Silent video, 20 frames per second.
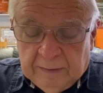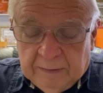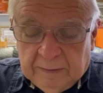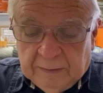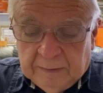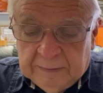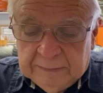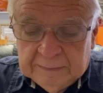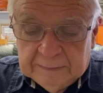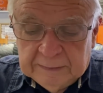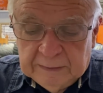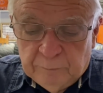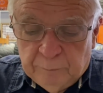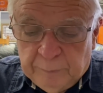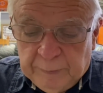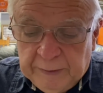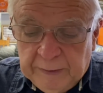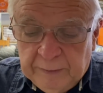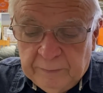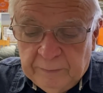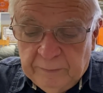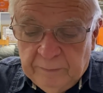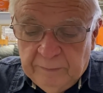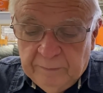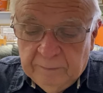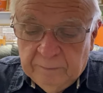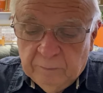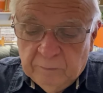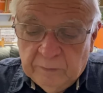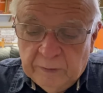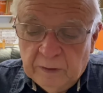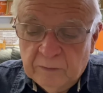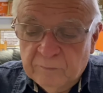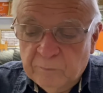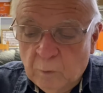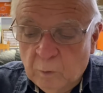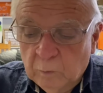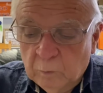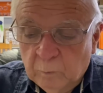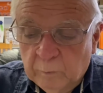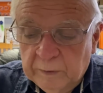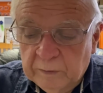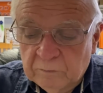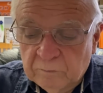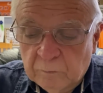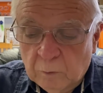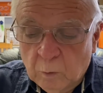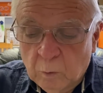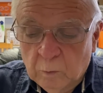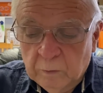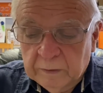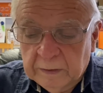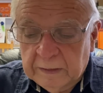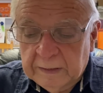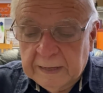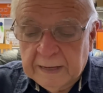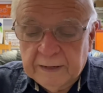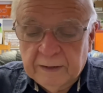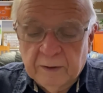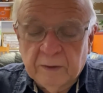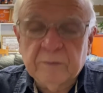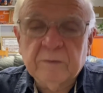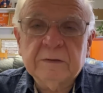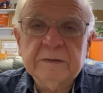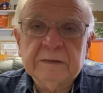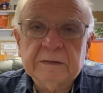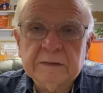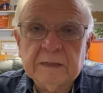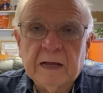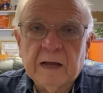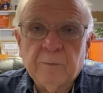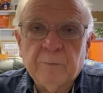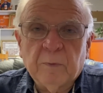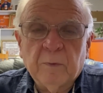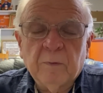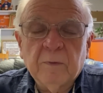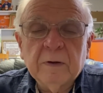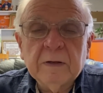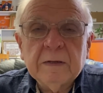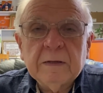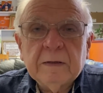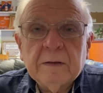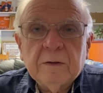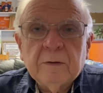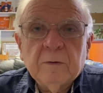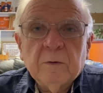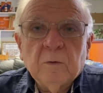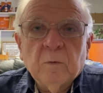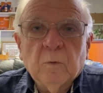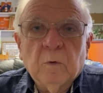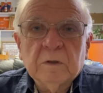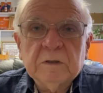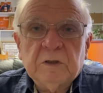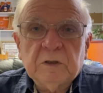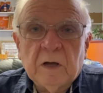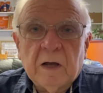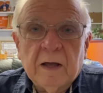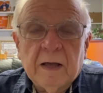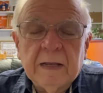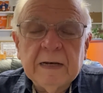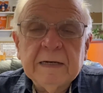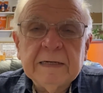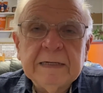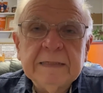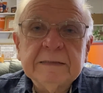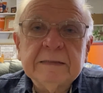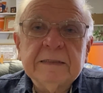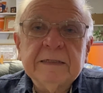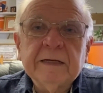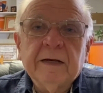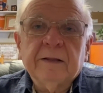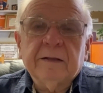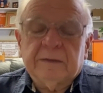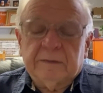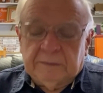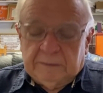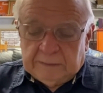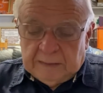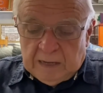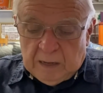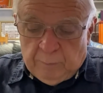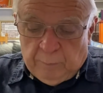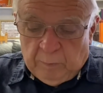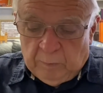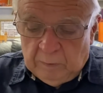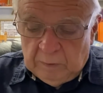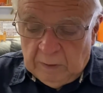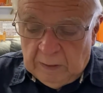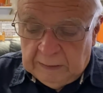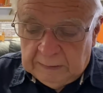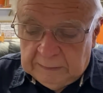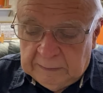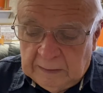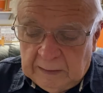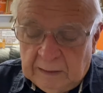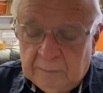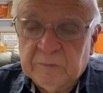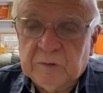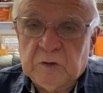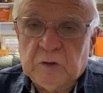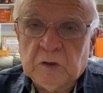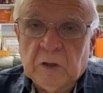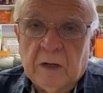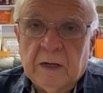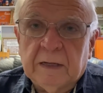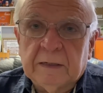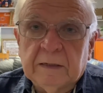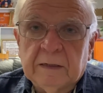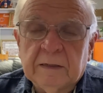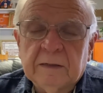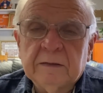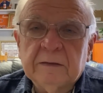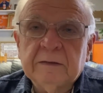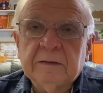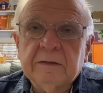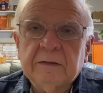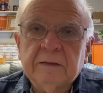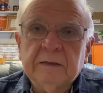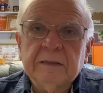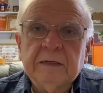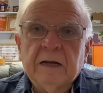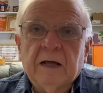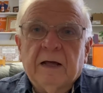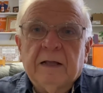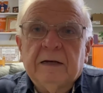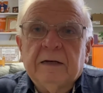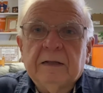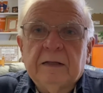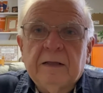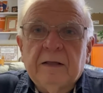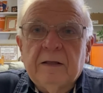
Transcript: it said Peter therefore went forth, and that other disciple. Well, John is the other disciple. A lot of times John did not,